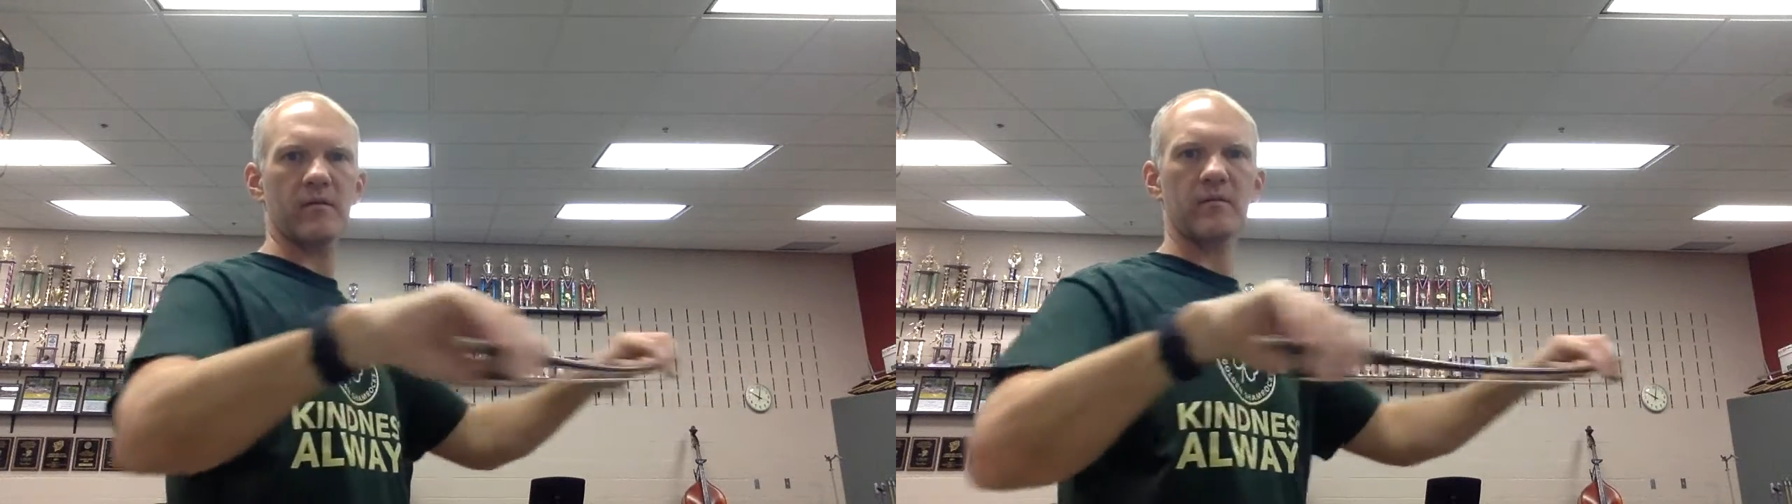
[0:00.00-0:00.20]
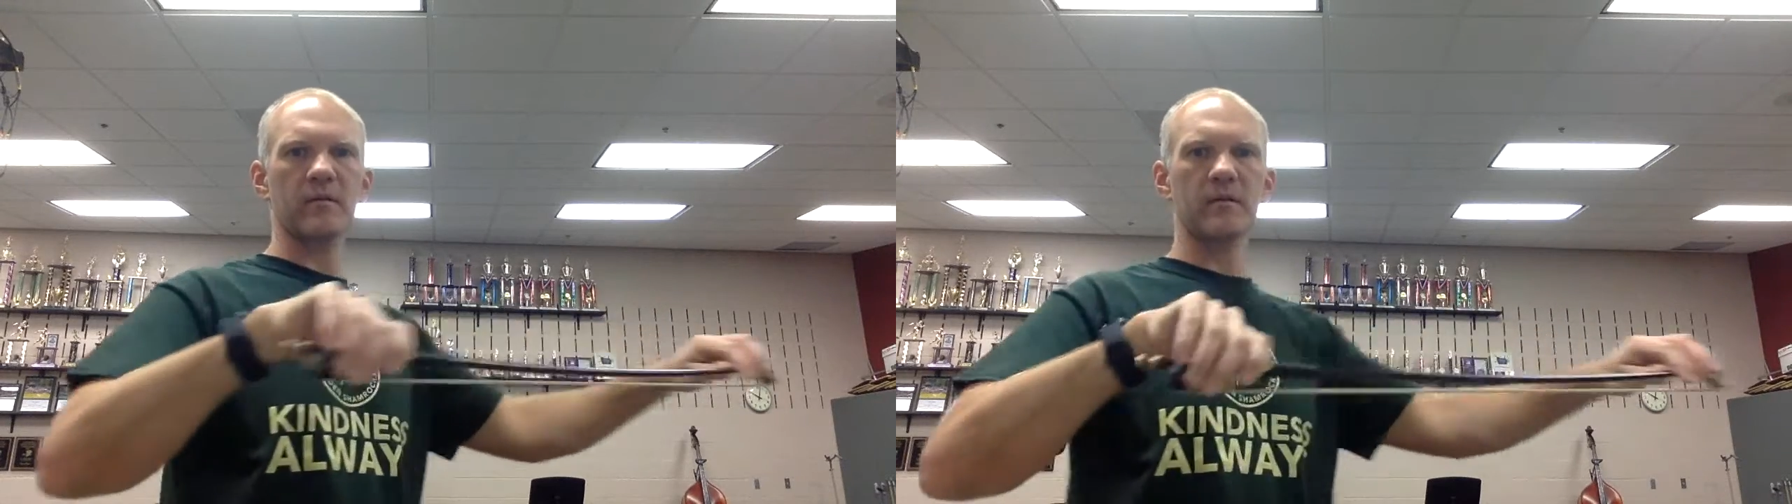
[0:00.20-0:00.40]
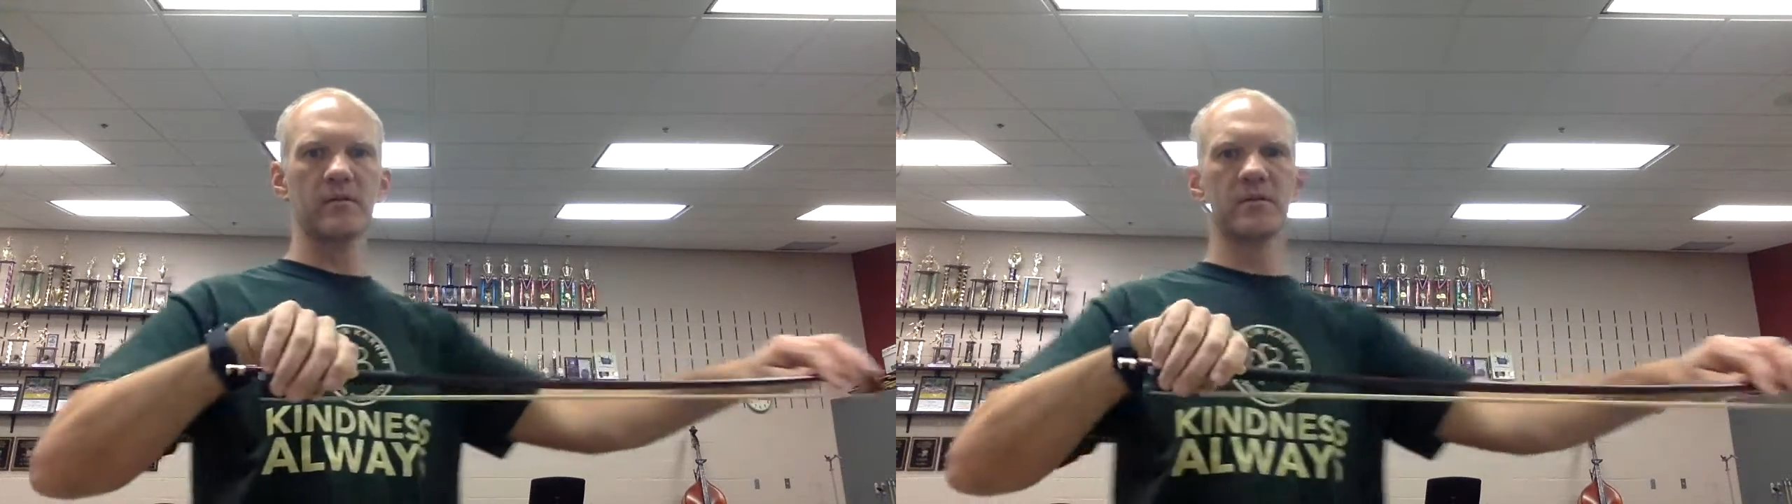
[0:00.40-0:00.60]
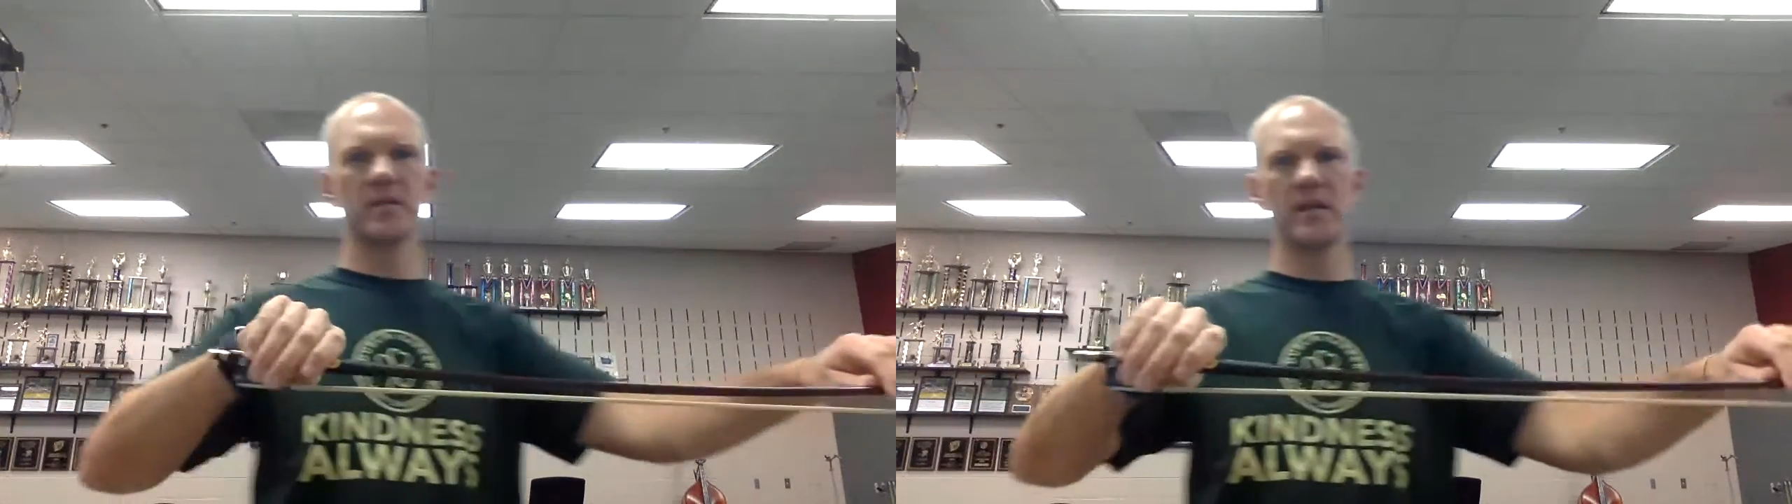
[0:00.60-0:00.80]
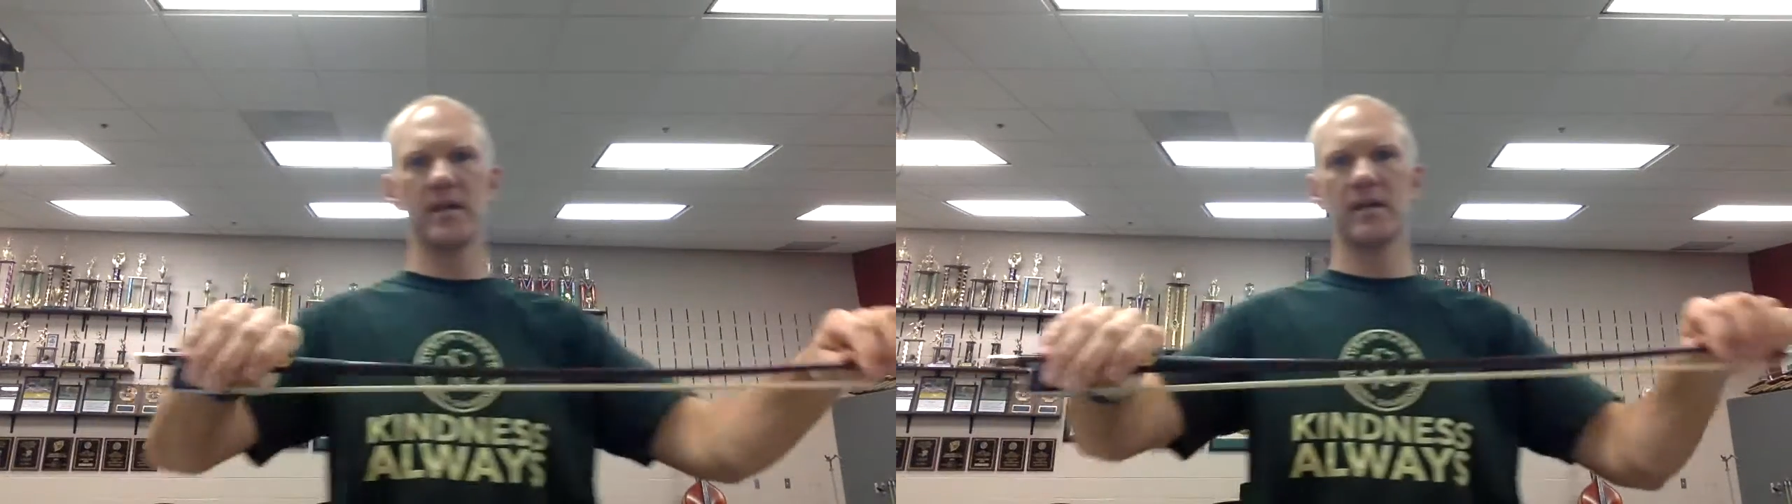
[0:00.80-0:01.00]
Okay,
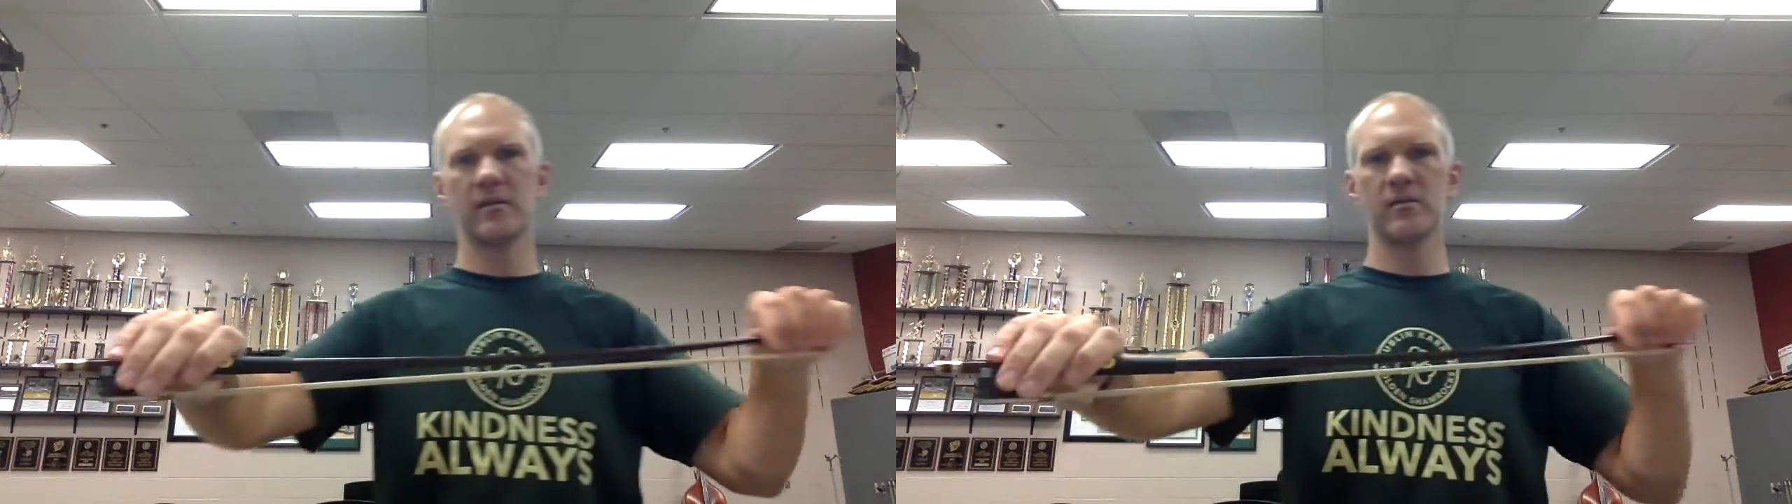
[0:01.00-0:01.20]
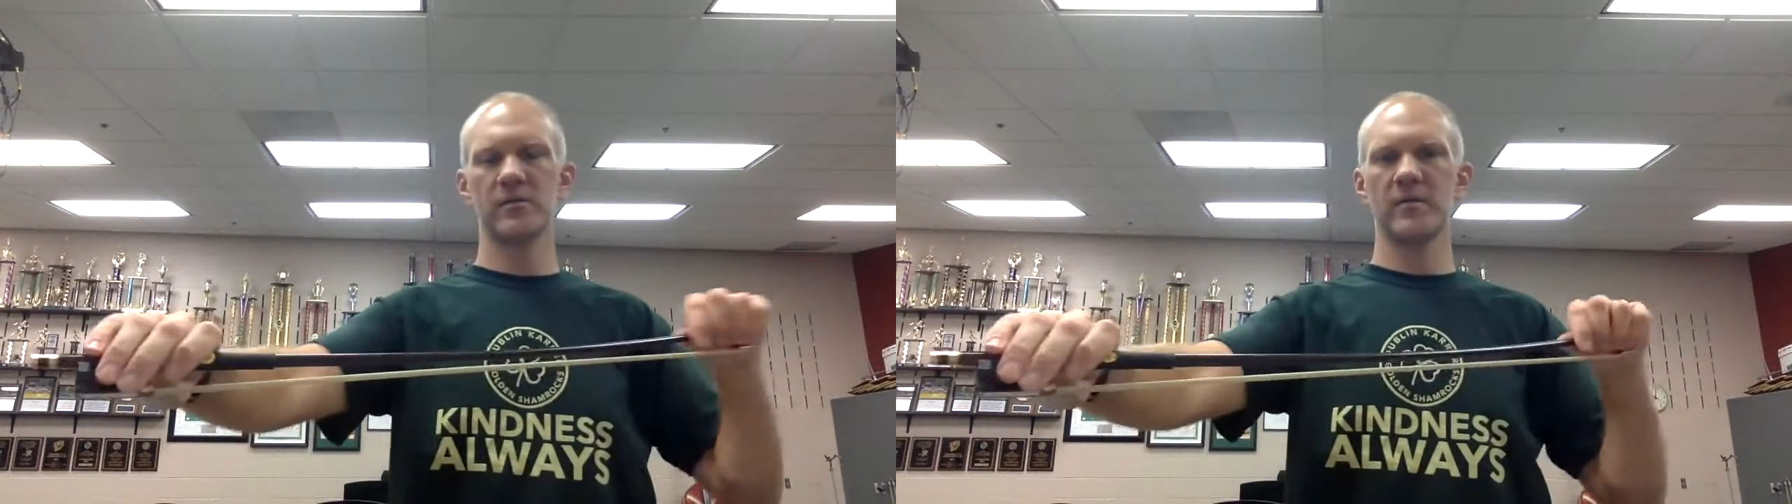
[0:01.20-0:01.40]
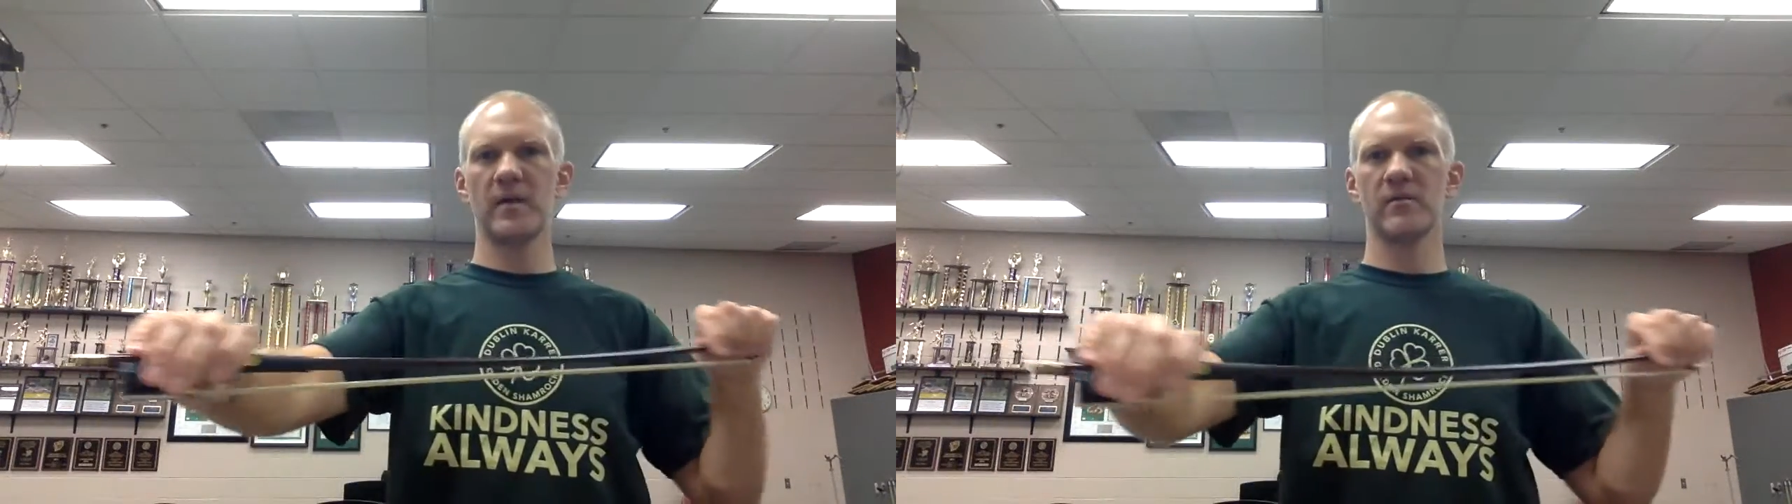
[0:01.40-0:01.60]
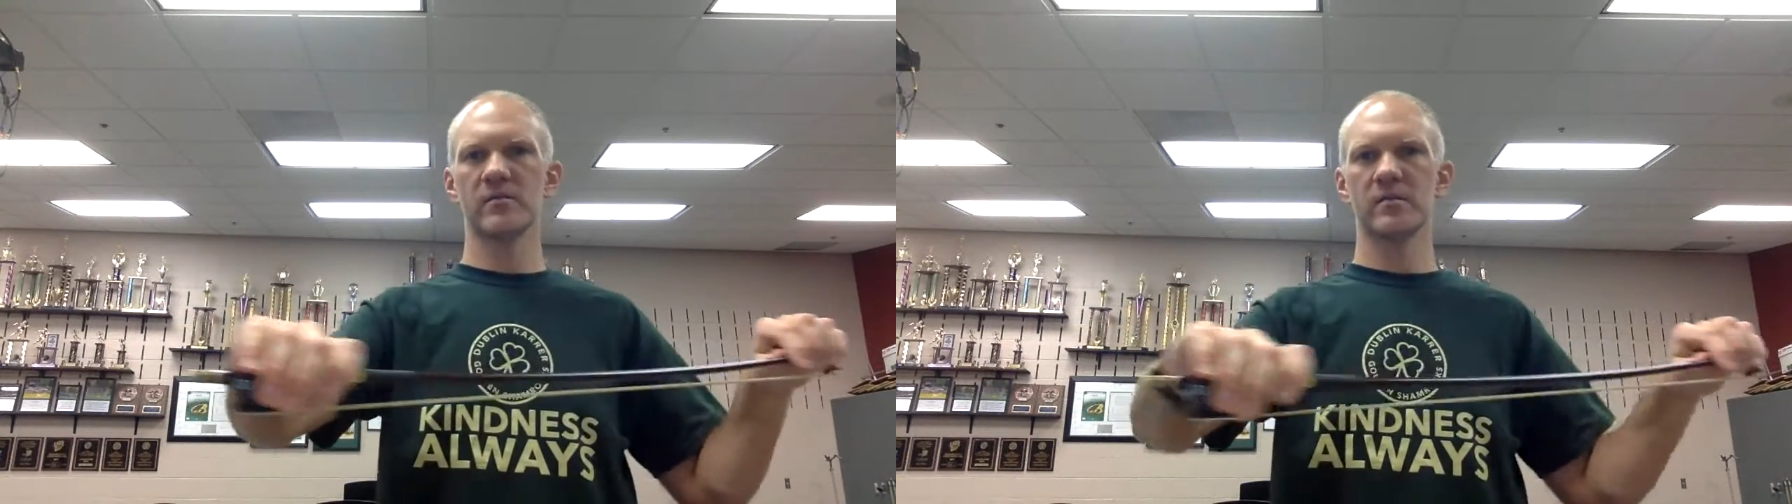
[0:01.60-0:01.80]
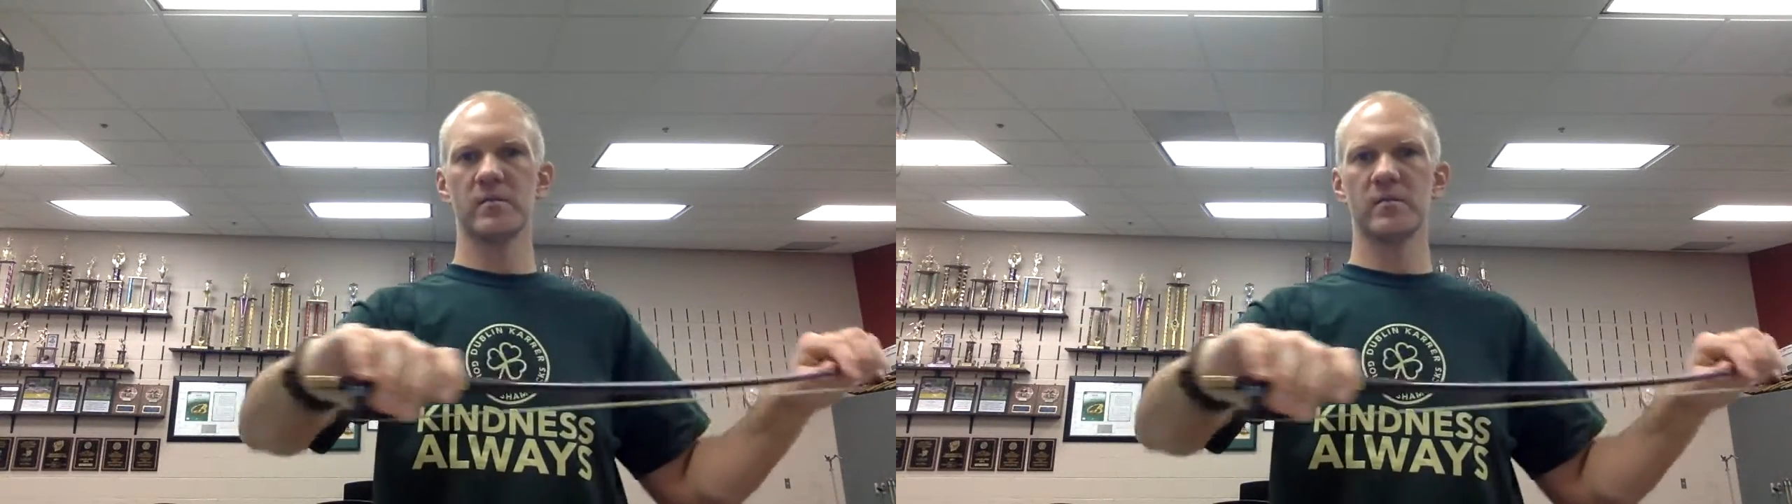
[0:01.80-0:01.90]
just getting those fingers